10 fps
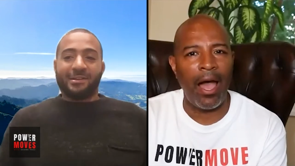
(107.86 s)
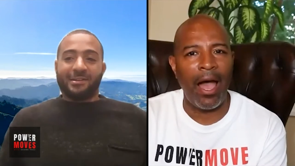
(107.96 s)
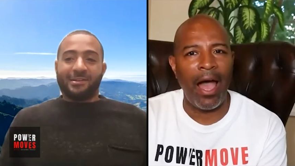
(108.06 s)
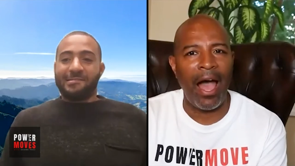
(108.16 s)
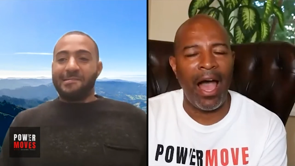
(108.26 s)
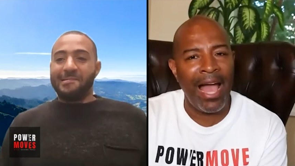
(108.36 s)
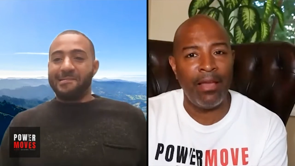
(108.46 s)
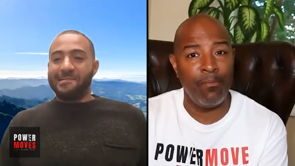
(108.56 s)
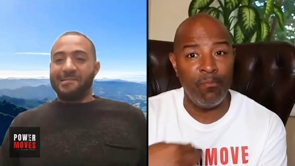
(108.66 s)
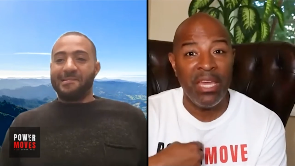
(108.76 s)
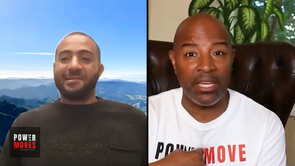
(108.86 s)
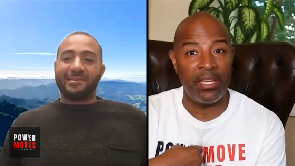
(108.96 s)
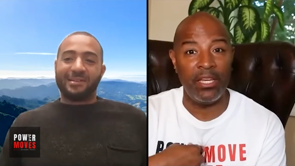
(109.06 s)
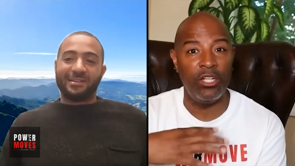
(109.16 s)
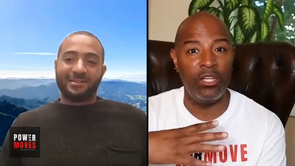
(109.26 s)
Speaker 1: I,
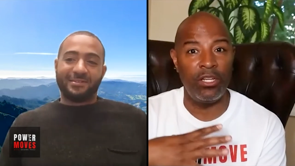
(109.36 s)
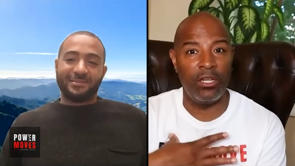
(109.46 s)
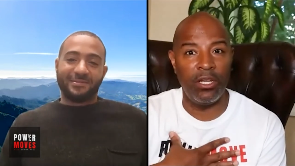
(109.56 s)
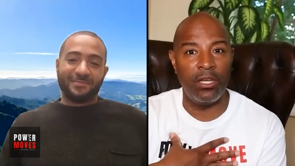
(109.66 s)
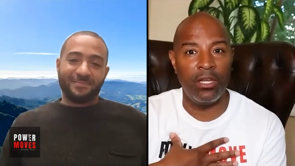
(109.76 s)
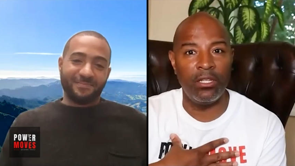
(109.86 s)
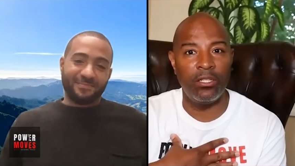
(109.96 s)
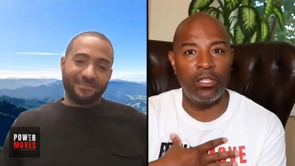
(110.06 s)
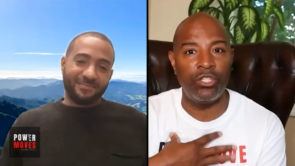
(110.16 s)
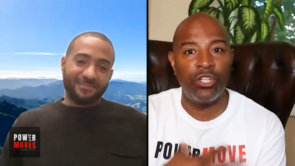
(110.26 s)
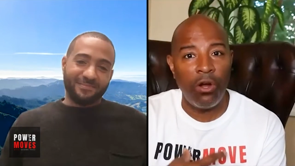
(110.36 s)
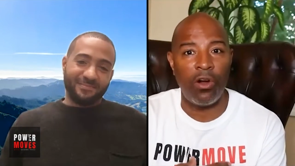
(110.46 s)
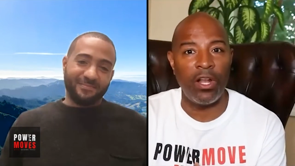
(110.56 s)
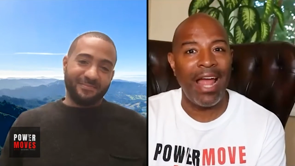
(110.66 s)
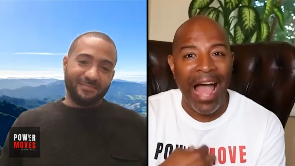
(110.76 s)
me,
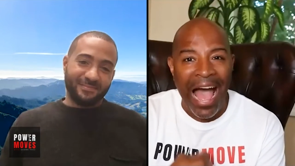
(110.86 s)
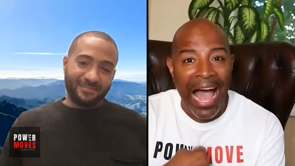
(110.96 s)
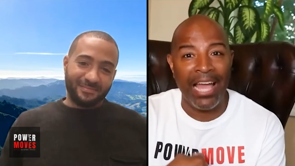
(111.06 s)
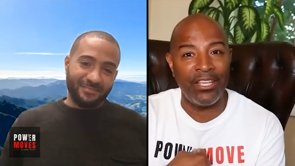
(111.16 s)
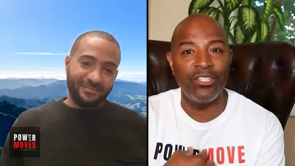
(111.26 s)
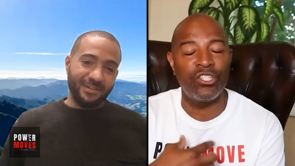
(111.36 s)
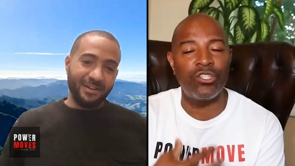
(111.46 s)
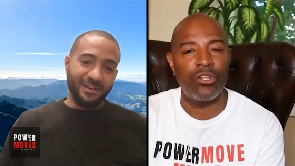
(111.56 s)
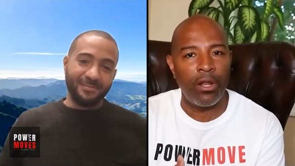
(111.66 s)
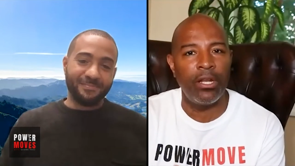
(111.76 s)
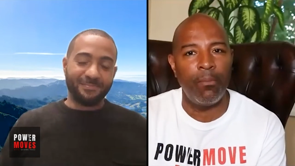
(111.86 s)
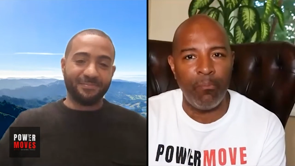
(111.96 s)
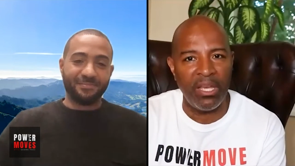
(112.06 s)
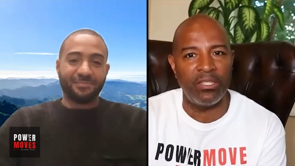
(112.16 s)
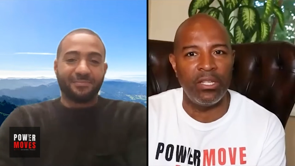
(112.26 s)
Diishan, I started a
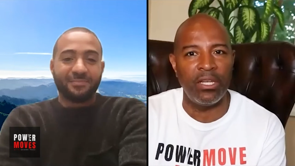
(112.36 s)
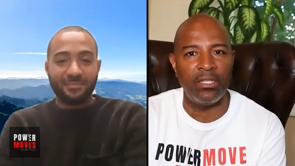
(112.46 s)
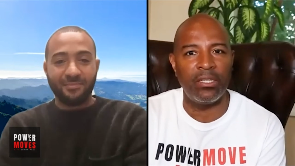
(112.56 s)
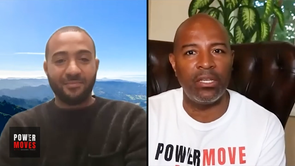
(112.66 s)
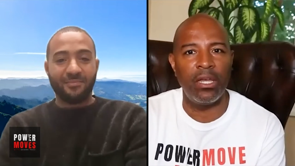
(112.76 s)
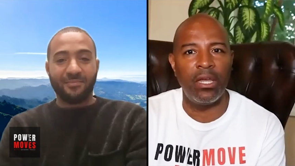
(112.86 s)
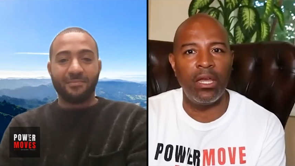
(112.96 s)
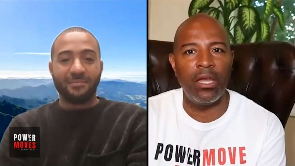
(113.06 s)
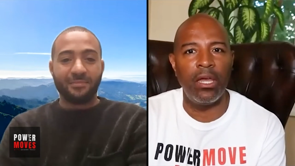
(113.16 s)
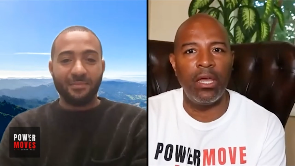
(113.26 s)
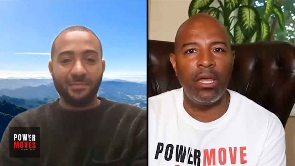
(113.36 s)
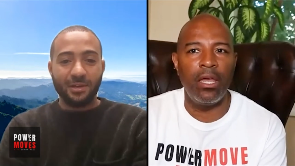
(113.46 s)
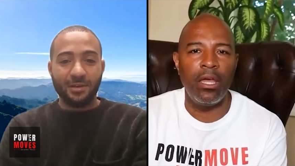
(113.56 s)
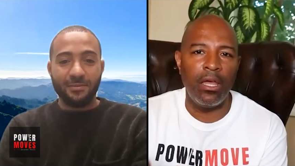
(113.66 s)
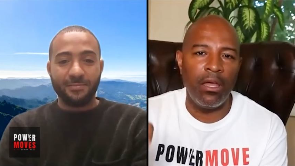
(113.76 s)
business
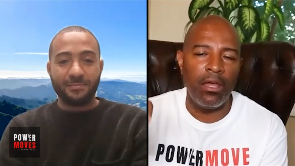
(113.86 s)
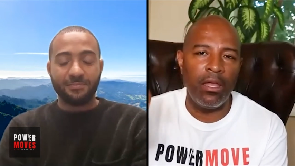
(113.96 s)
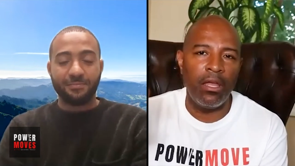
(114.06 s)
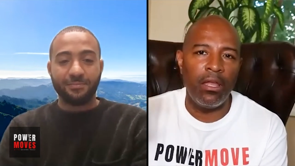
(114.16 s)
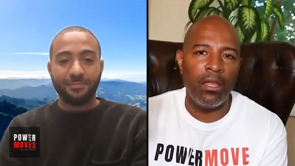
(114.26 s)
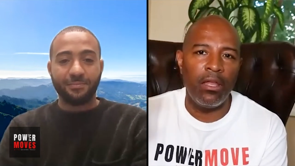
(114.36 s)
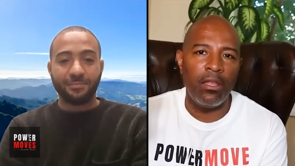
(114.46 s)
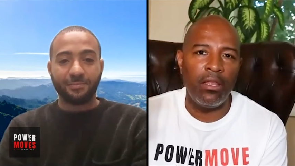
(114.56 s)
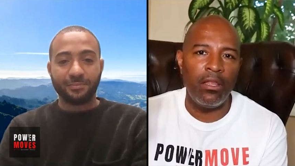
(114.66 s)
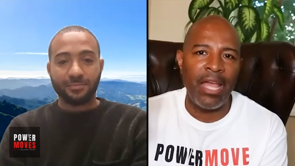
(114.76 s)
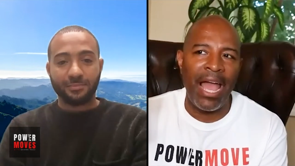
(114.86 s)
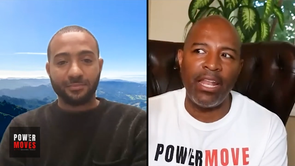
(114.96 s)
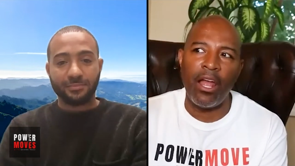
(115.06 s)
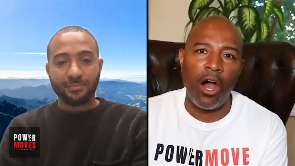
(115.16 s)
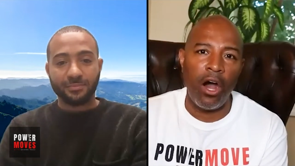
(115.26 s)
yeah. that
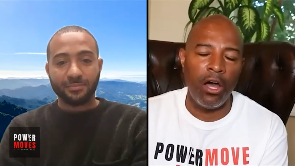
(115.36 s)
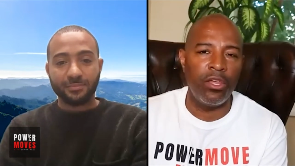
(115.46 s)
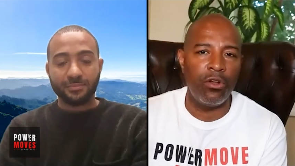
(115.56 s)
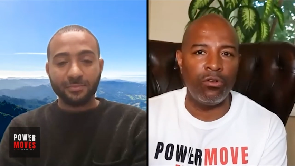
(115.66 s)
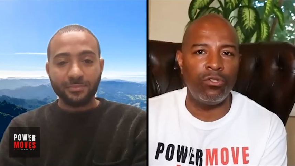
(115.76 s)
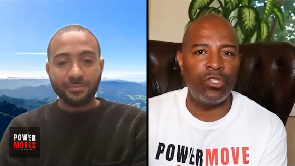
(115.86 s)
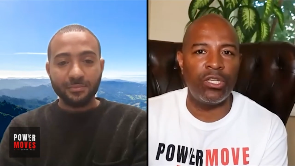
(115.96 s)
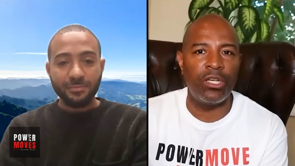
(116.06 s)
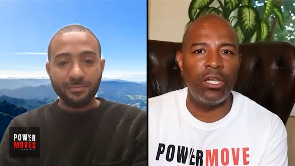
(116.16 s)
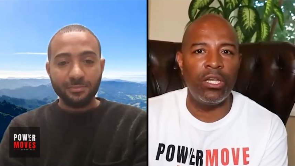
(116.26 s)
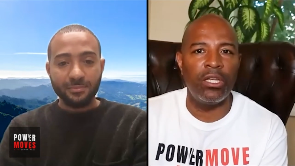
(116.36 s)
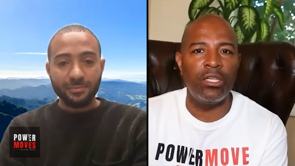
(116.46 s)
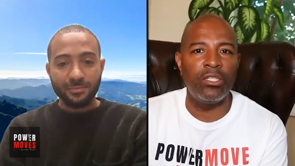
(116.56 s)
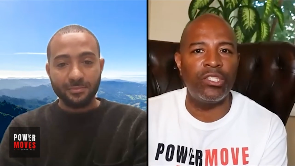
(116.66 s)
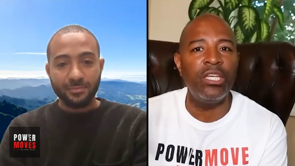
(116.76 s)
others
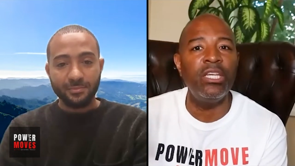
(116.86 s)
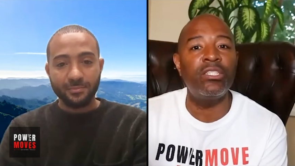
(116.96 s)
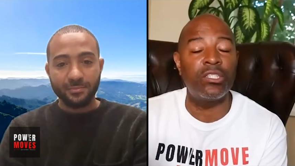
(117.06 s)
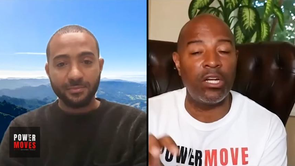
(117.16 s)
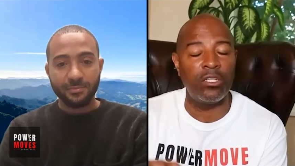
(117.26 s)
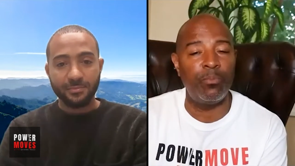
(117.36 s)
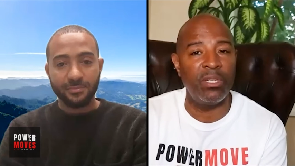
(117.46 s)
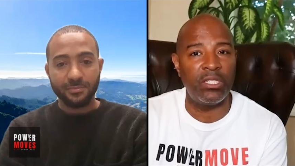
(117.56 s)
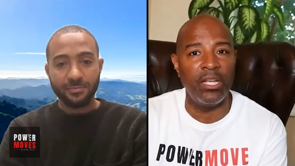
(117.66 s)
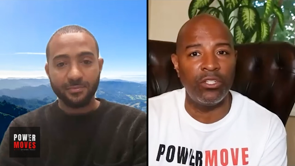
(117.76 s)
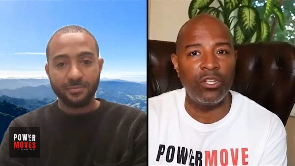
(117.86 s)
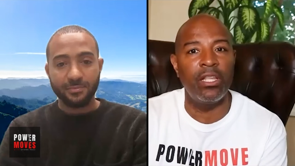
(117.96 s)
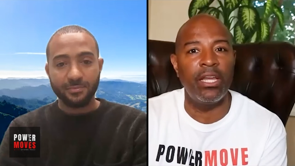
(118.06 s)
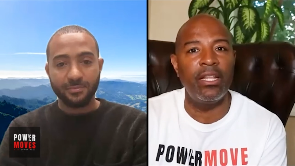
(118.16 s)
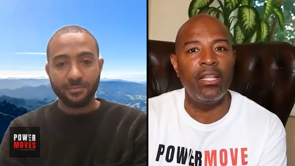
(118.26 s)
see such potential
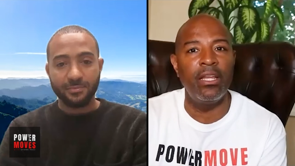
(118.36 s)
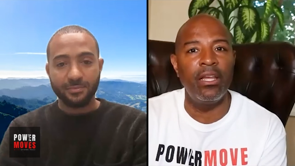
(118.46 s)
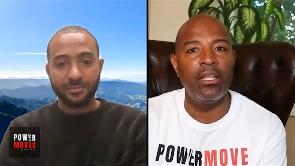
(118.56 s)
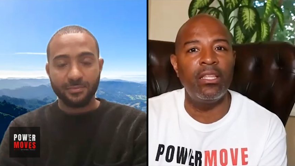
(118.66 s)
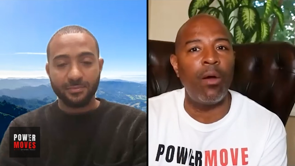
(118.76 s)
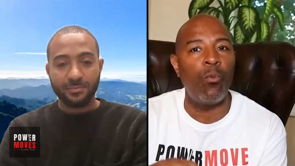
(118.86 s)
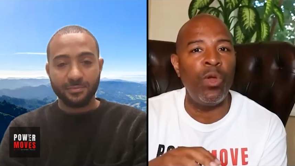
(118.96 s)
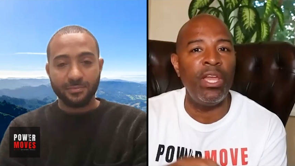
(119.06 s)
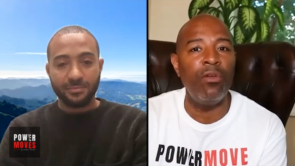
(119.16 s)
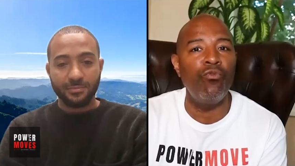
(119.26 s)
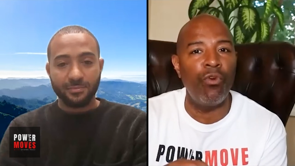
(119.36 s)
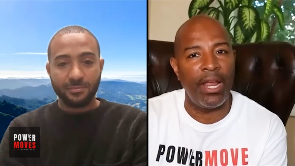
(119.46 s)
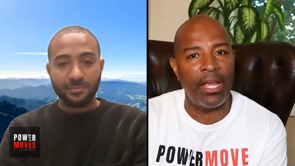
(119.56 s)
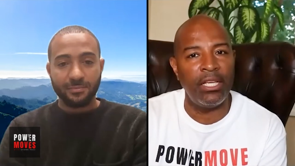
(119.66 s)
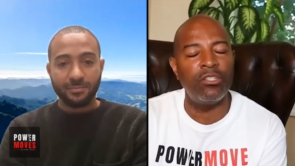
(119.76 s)
in that we
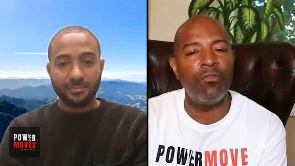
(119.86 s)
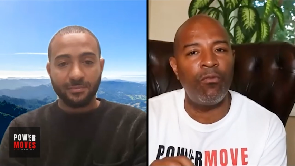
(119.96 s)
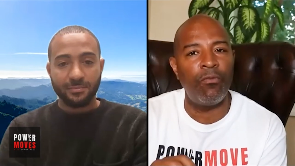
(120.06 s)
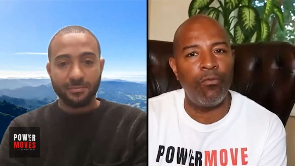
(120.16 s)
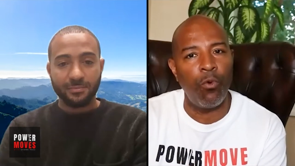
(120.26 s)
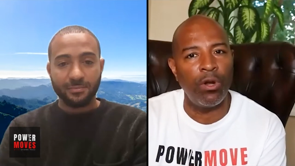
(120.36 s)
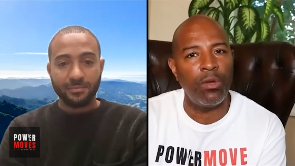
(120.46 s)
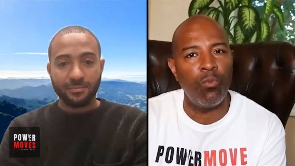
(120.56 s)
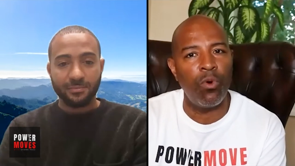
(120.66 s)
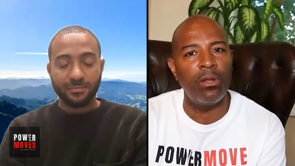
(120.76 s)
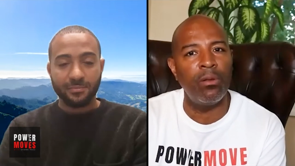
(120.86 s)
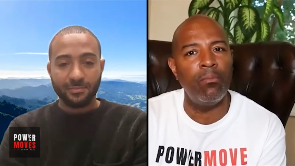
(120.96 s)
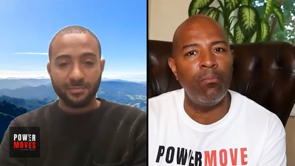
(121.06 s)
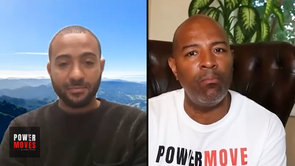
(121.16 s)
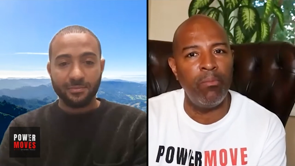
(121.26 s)
raised forty-one
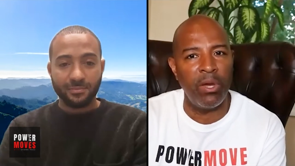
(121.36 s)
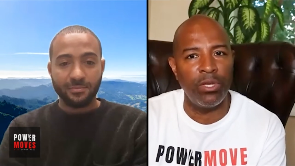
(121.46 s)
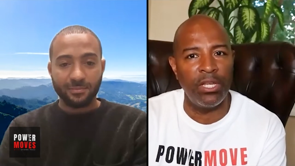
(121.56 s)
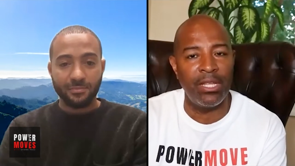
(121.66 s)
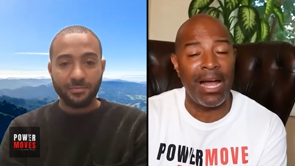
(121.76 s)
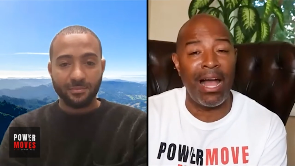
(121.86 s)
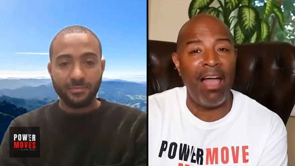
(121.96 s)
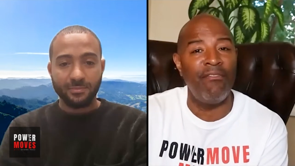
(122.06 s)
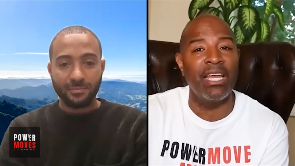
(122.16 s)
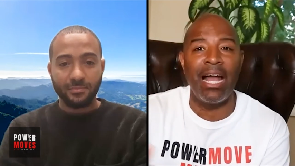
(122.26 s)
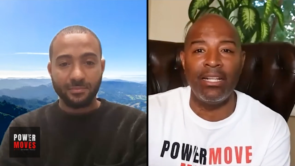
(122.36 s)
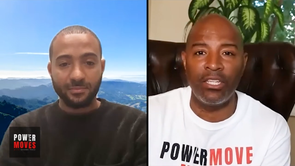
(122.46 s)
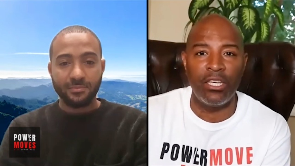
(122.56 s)
million dollars. I haven't gotten to your